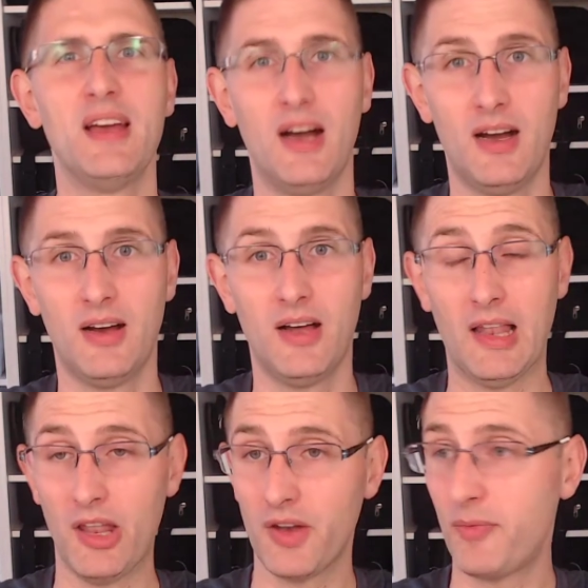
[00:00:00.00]
A
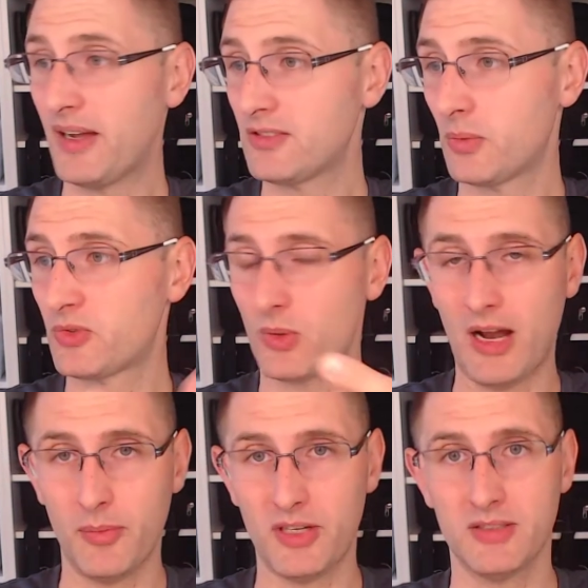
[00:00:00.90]
lot of my
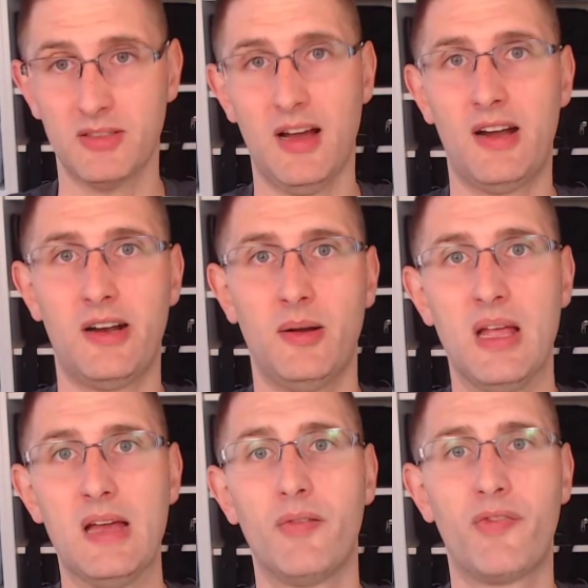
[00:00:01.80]
subscribers are
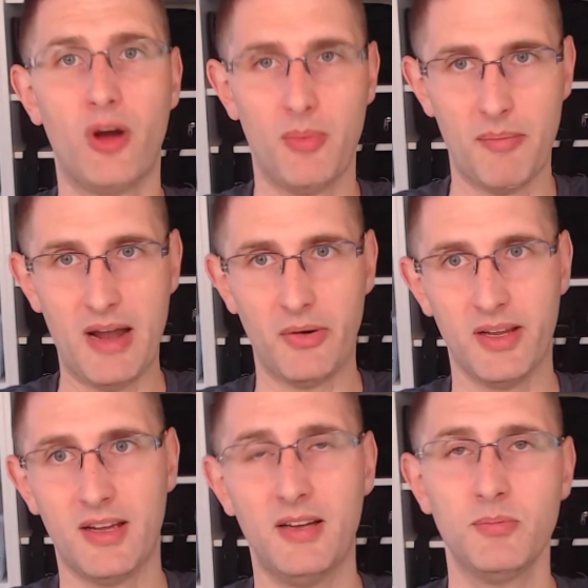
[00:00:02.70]
from
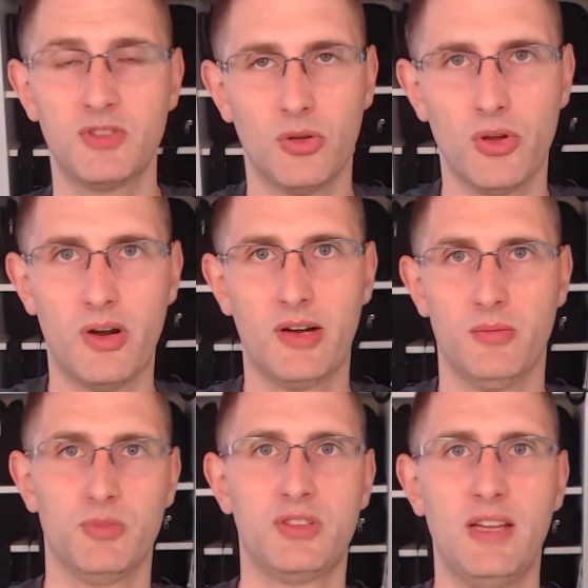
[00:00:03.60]
America, so
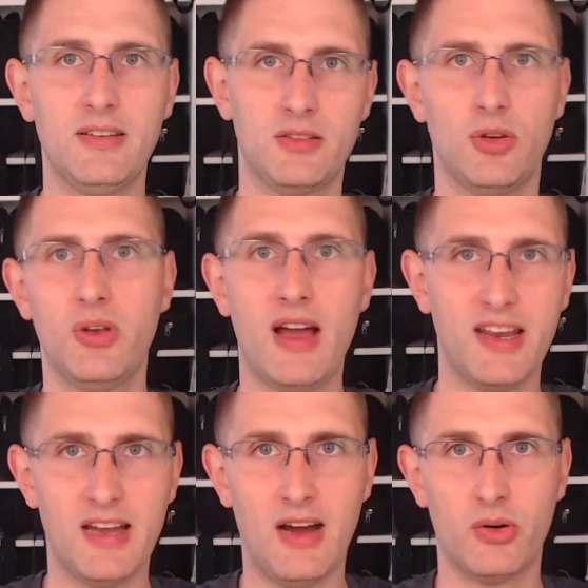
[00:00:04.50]
you're 6 to
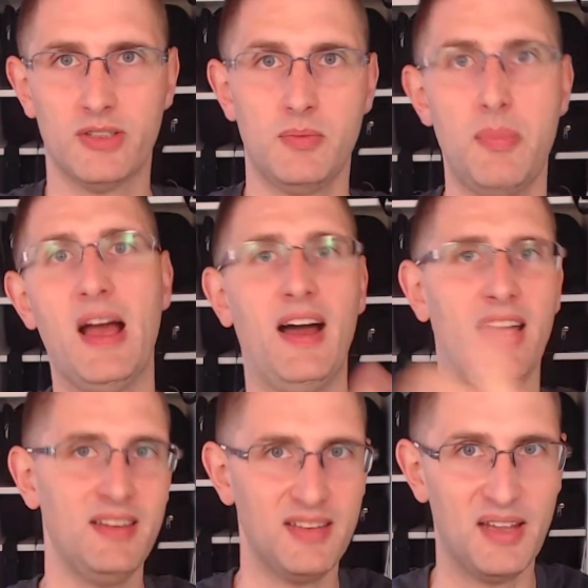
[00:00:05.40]
9 hours
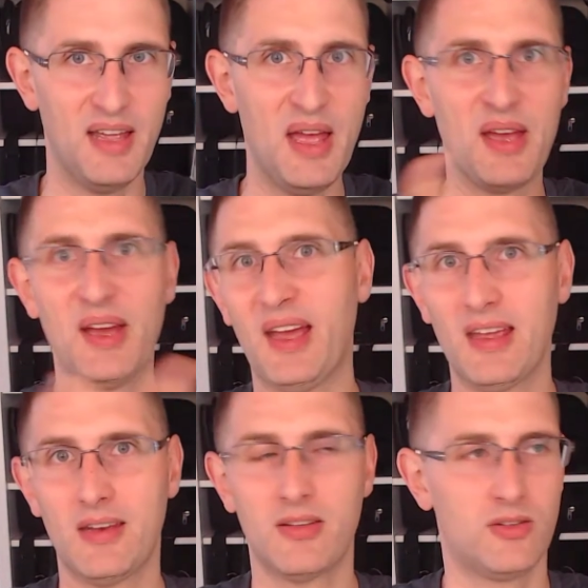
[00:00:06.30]
behind.
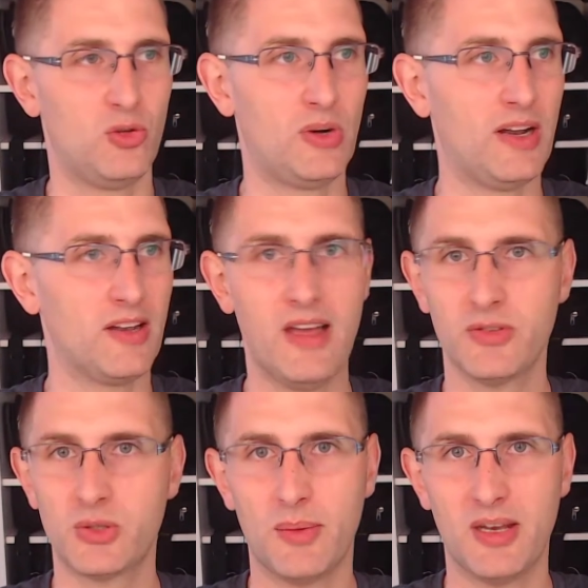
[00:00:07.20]
And to run a live
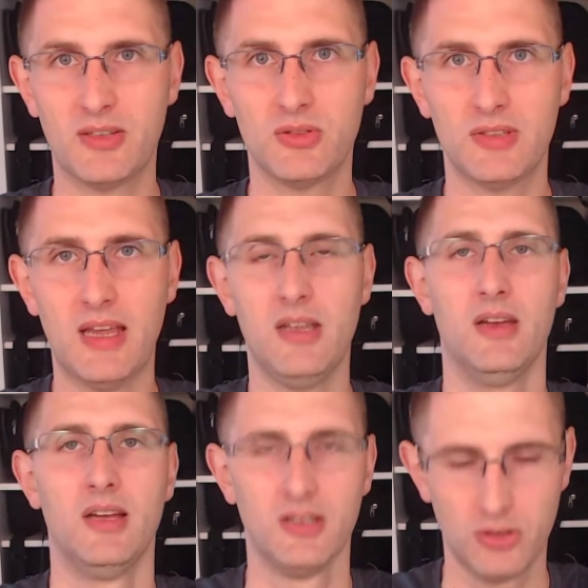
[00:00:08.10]
stream and to say
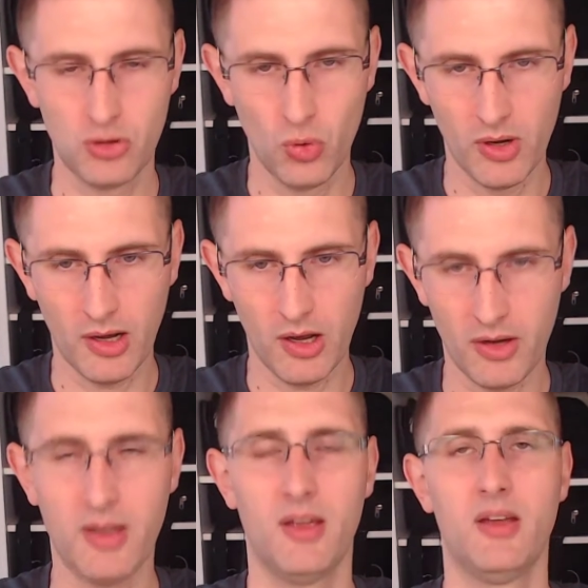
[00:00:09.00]
2
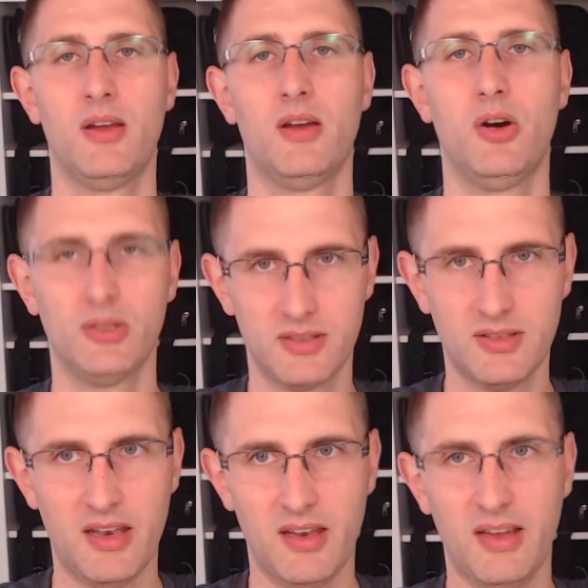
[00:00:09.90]
o'clock on
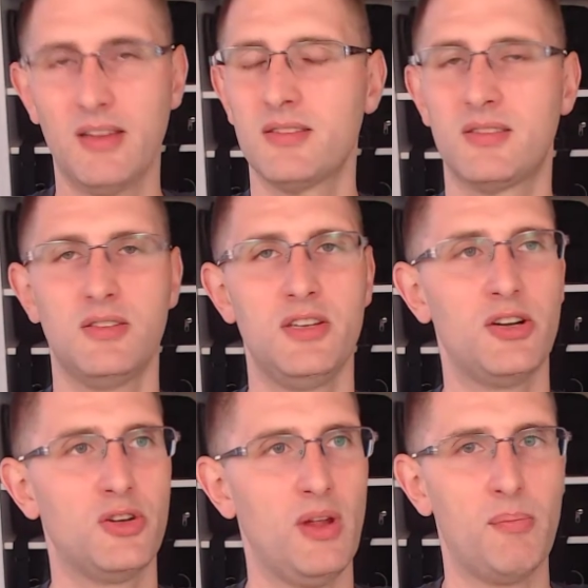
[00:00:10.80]
Sunday is
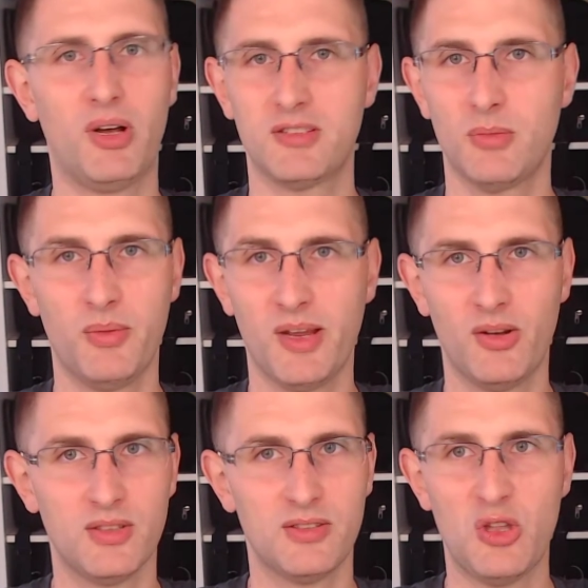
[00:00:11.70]
near to impossible,
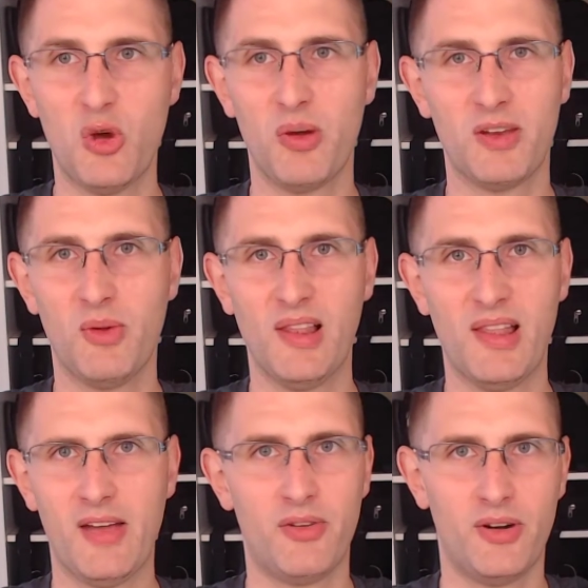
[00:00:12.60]
because nobody will
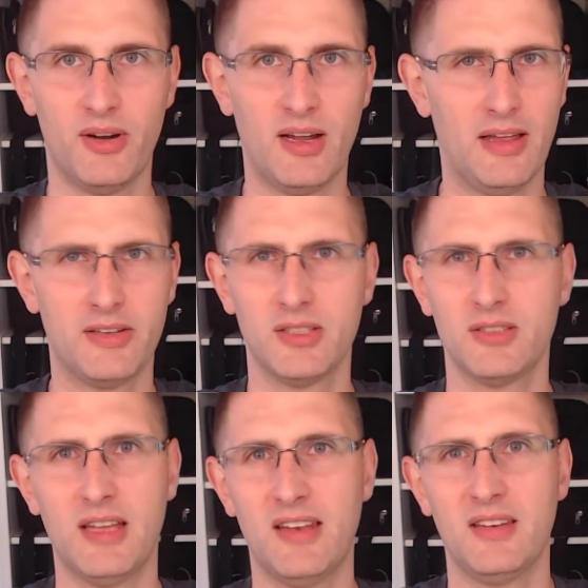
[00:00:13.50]
ever
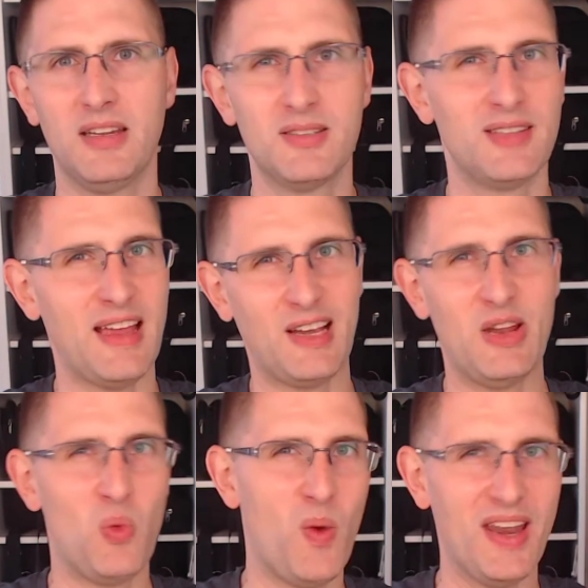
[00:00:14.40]
understand
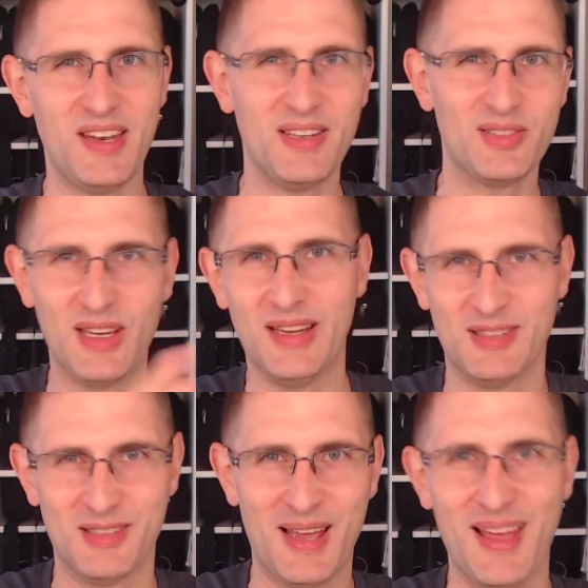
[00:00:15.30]
exactly when this
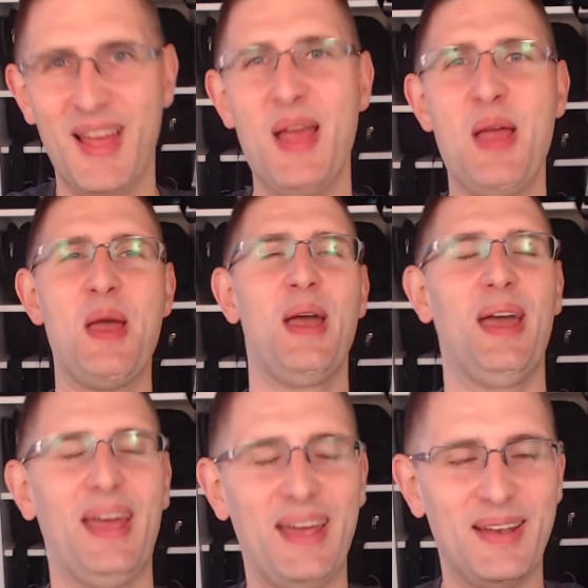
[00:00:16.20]
is.
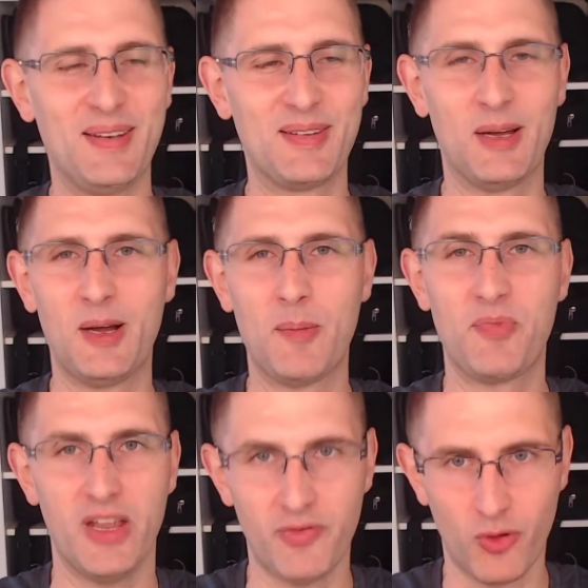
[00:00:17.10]
And
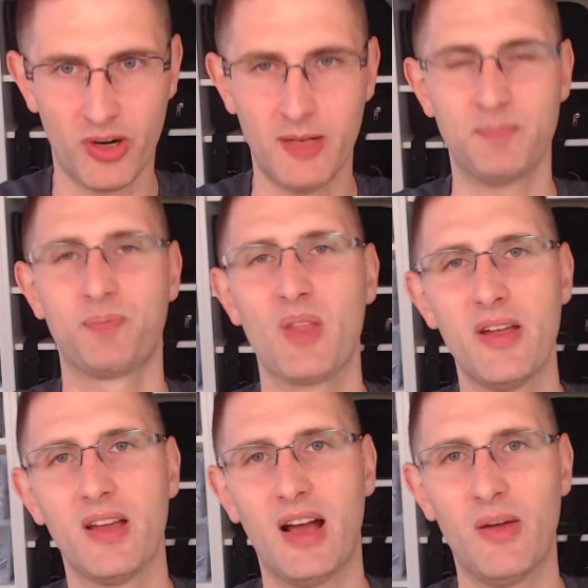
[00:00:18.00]
therefore,
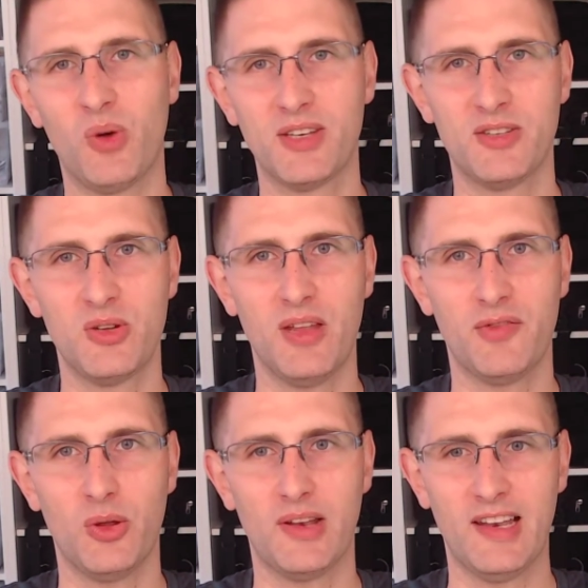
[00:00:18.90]
I wanted to
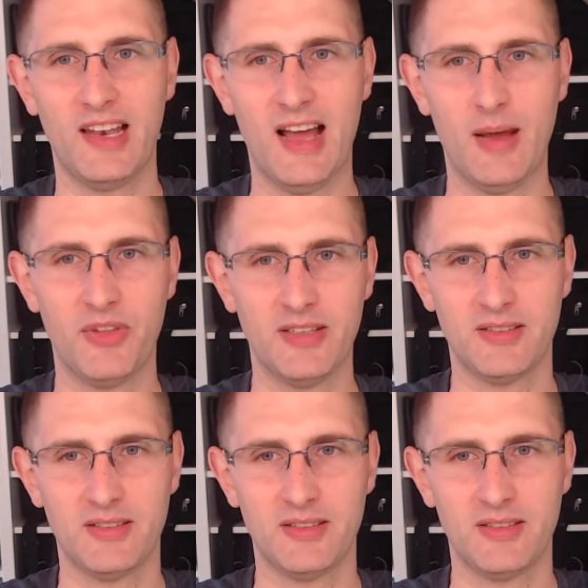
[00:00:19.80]
give you a little update.